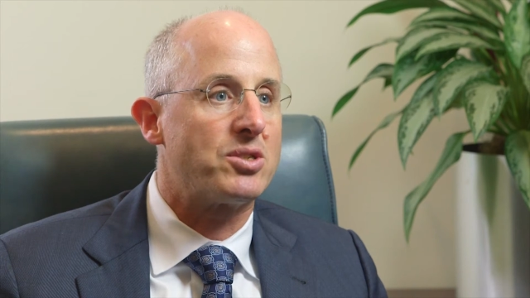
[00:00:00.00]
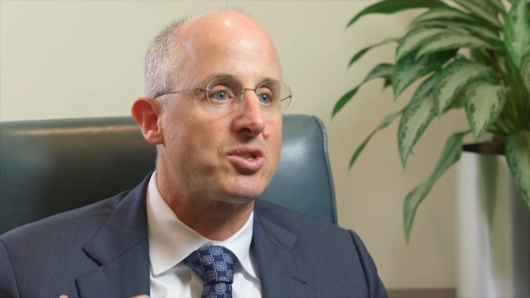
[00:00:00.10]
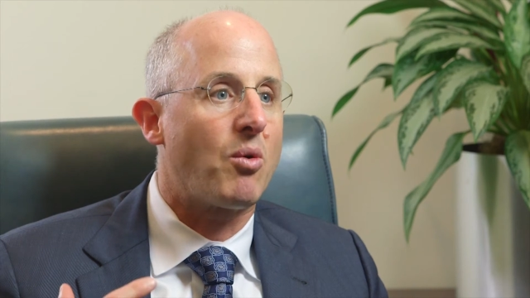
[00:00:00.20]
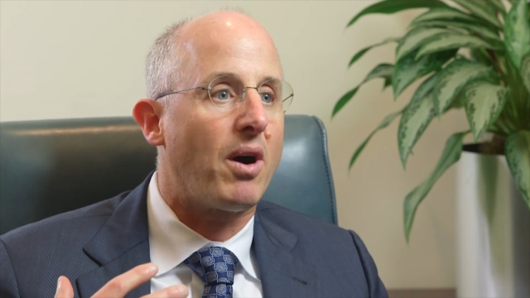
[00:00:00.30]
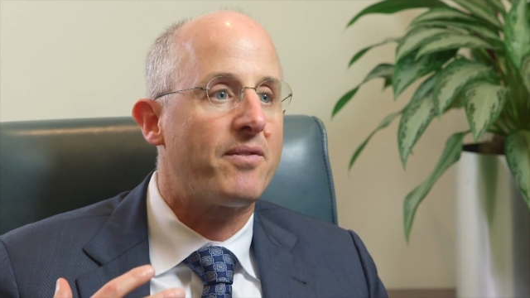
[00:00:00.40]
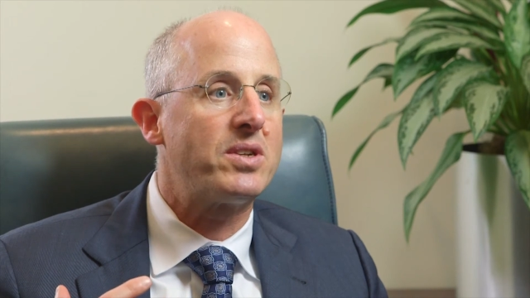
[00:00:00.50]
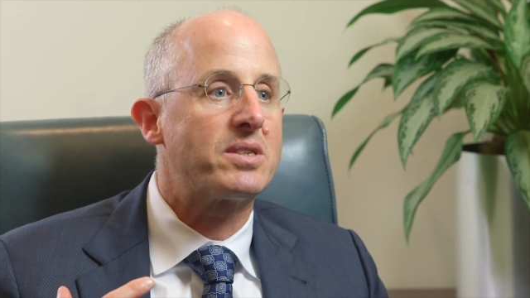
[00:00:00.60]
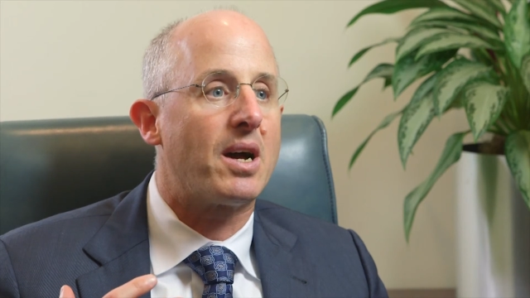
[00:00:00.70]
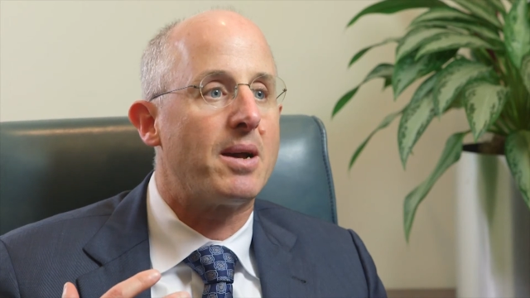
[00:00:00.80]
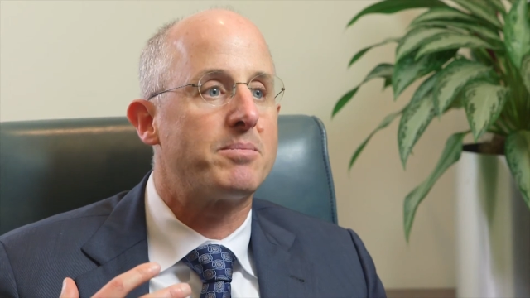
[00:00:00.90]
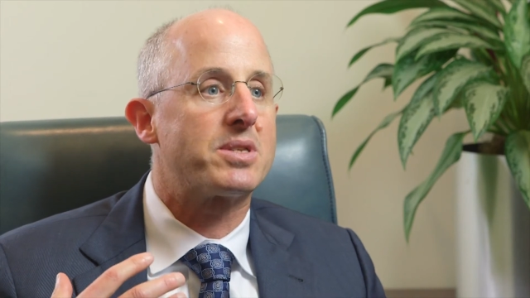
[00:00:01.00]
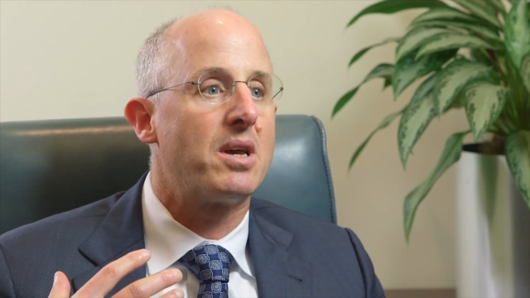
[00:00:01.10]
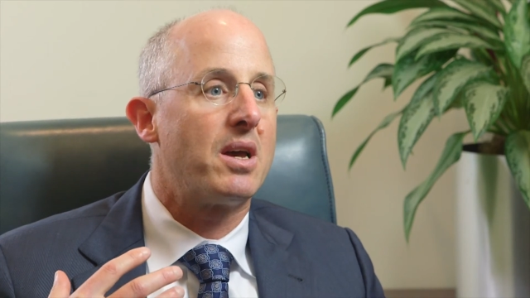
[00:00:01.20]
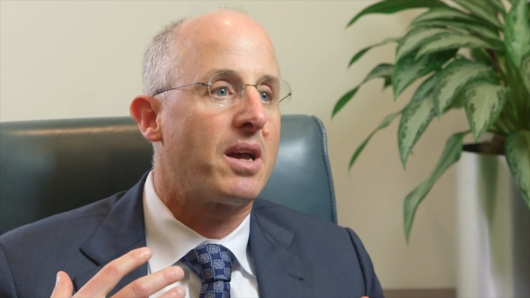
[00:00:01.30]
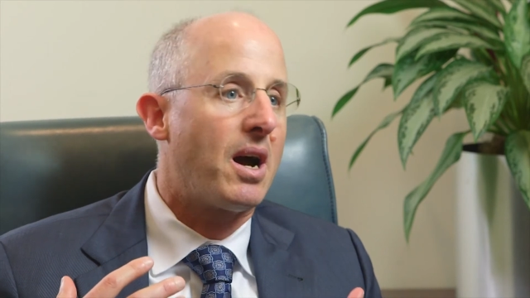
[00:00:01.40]
So oftentimes,
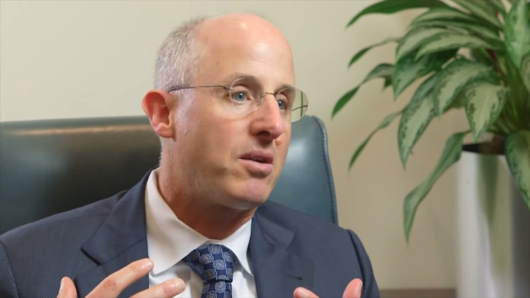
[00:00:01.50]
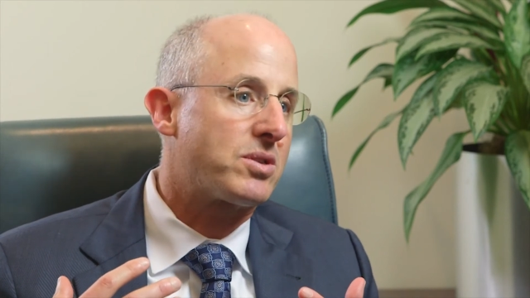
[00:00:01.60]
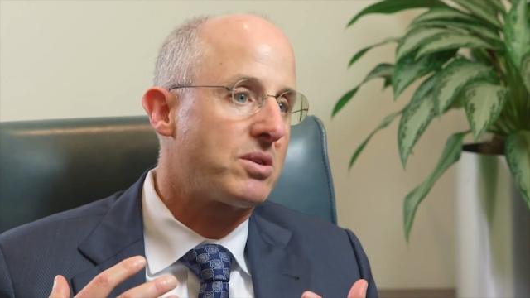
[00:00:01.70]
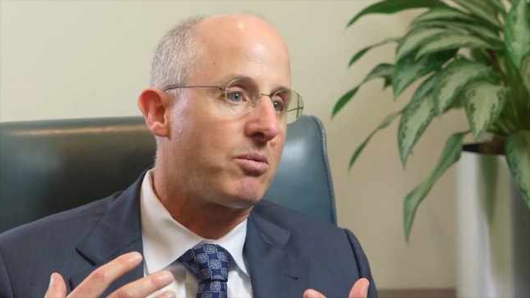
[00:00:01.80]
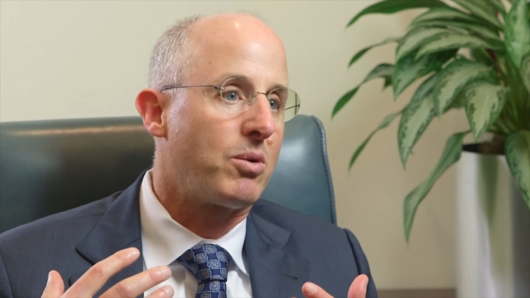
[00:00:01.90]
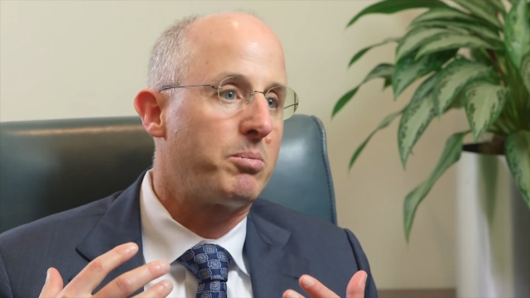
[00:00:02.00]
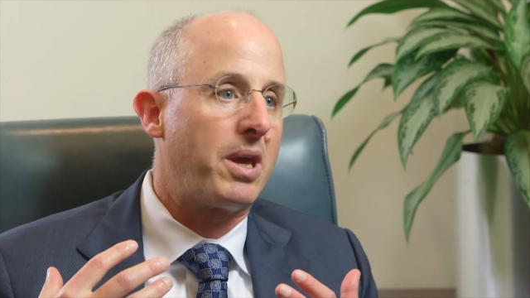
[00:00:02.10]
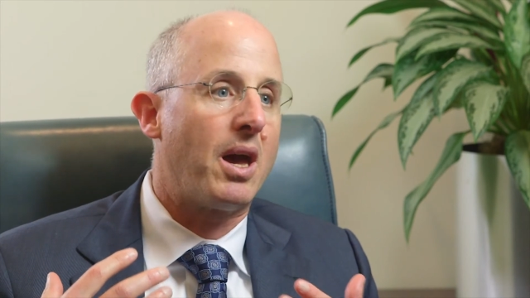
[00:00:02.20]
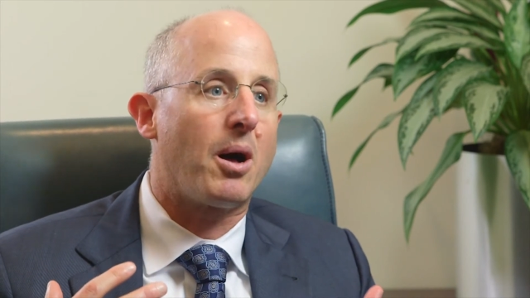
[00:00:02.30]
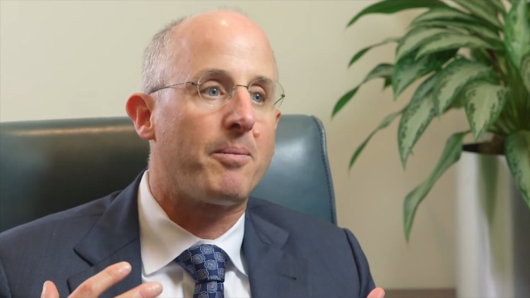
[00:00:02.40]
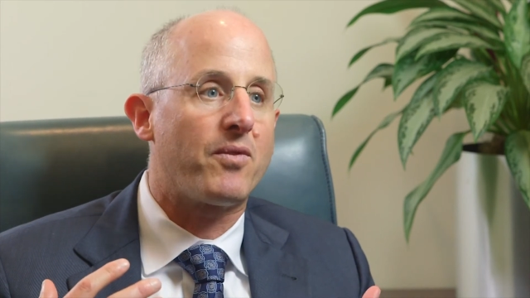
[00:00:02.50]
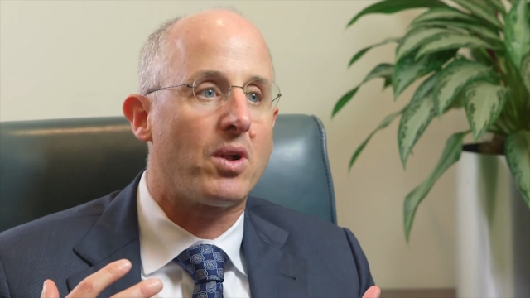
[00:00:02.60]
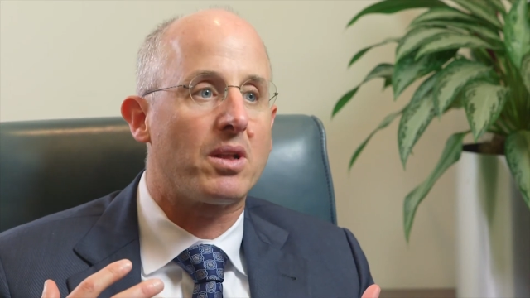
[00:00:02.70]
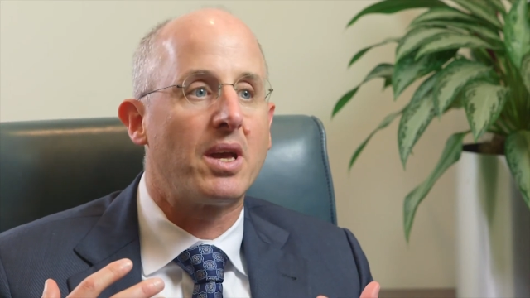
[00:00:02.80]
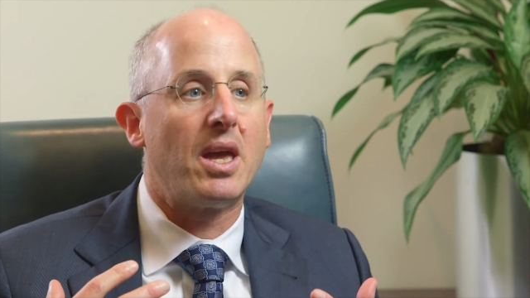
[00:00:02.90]
counsel will be
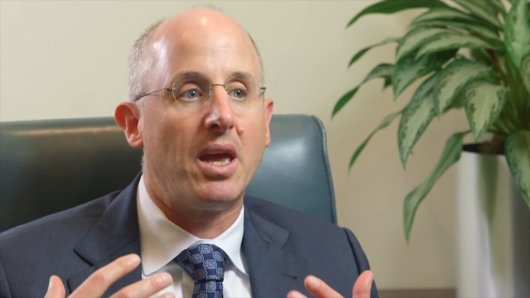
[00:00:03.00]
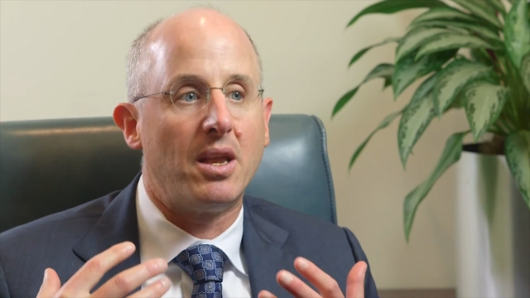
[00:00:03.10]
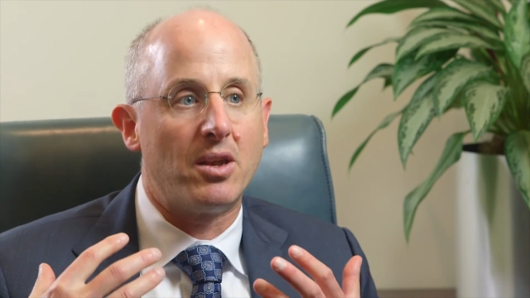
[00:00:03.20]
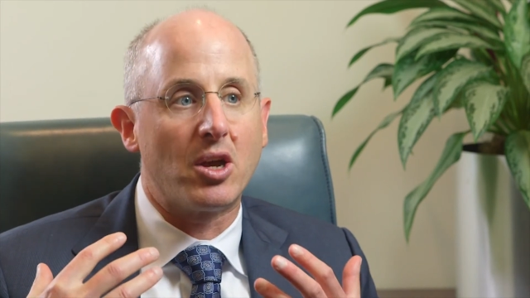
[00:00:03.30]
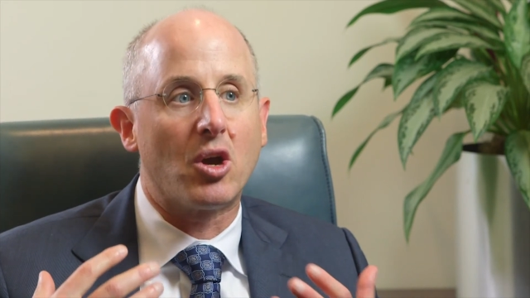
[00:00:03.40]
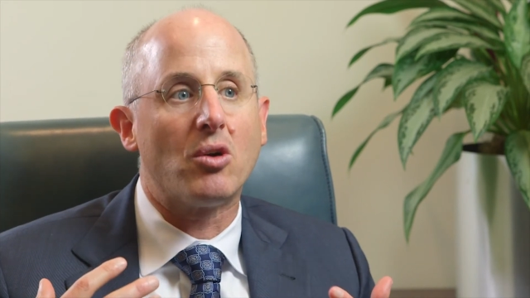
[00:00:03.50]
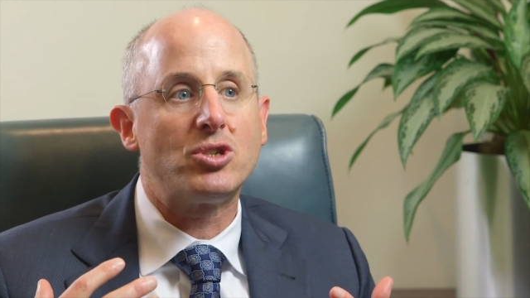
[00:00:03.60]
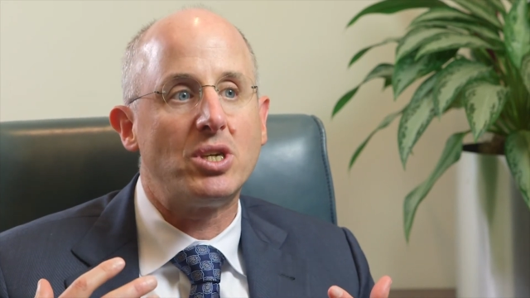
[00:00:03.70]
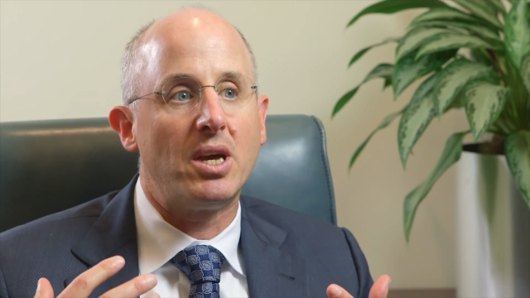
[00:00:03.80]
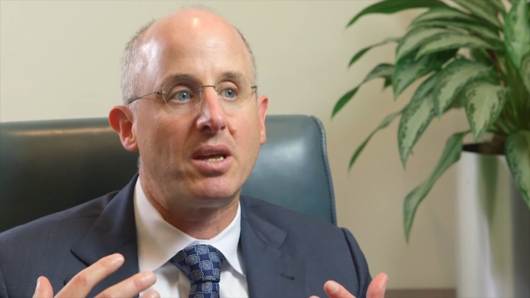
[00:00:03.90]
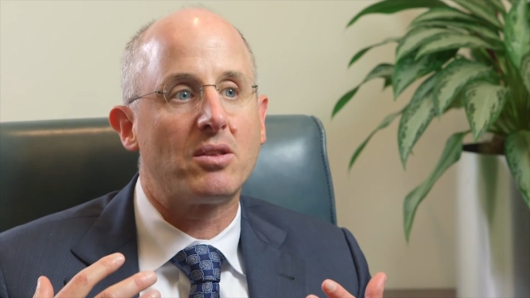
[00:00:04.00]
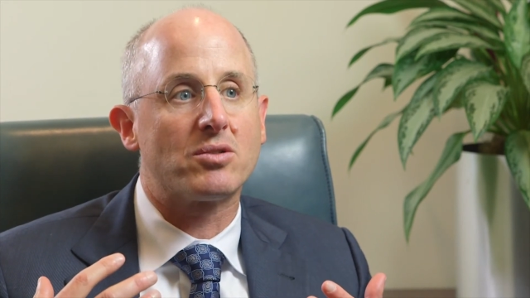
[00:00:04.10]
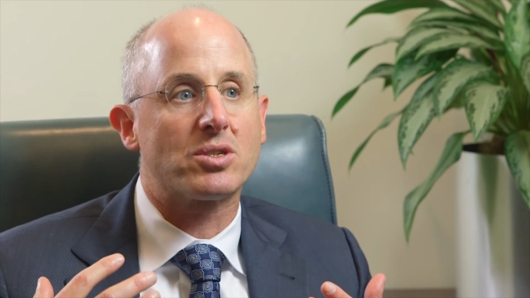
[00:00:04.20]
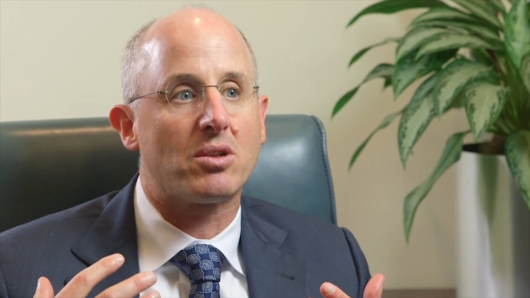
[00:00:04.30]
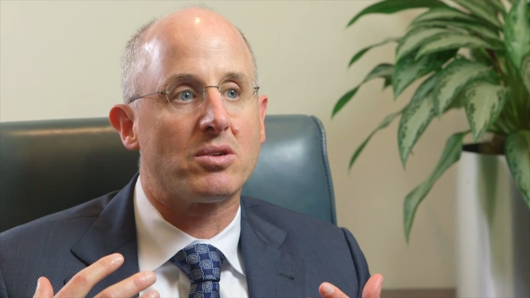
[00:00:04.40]
helpful in negotiating
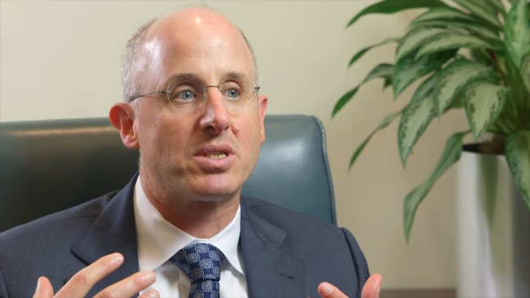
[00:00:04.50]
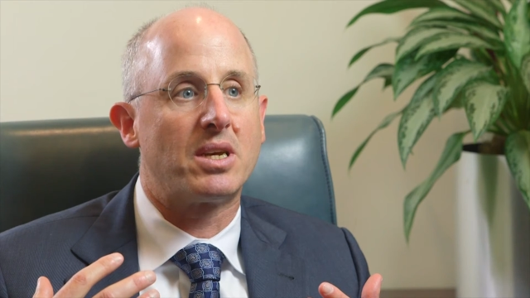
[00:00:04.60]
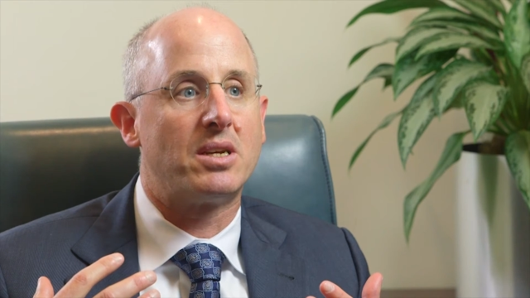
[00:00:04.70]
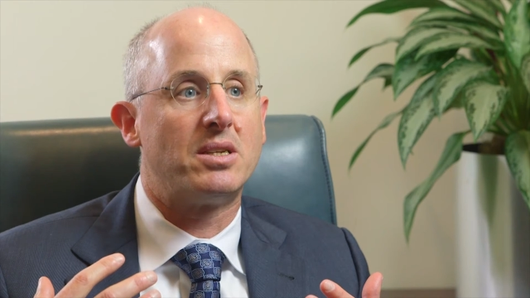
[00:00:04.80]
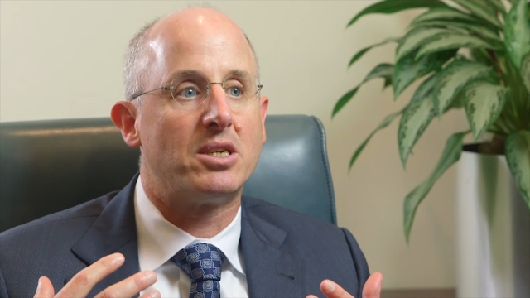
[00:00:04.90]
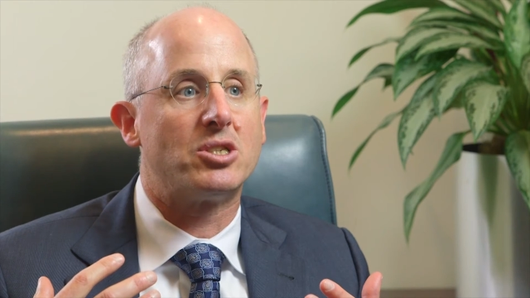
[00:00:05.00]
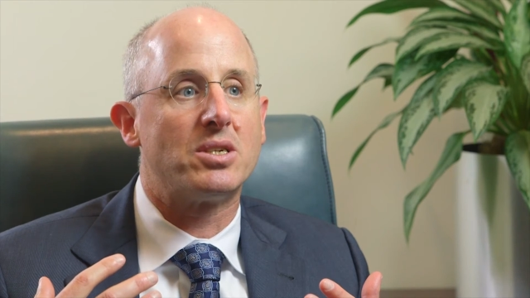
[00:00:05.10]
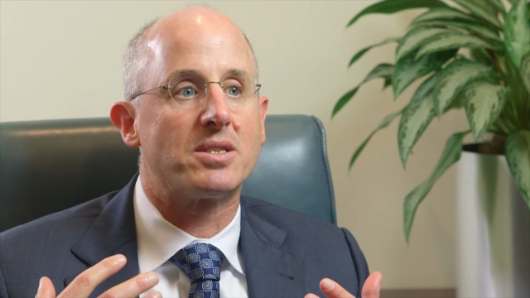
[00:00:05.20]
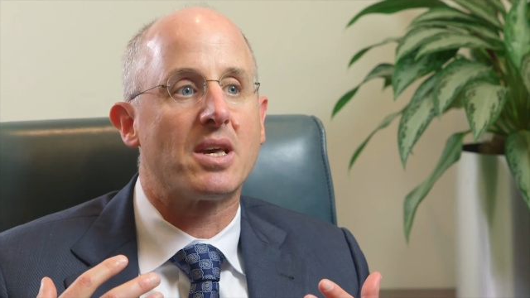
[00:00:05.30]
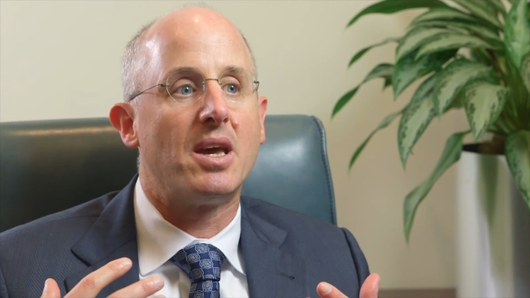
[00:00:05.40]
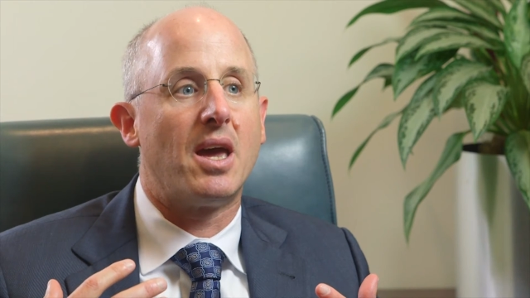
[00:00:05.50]
those closing conditions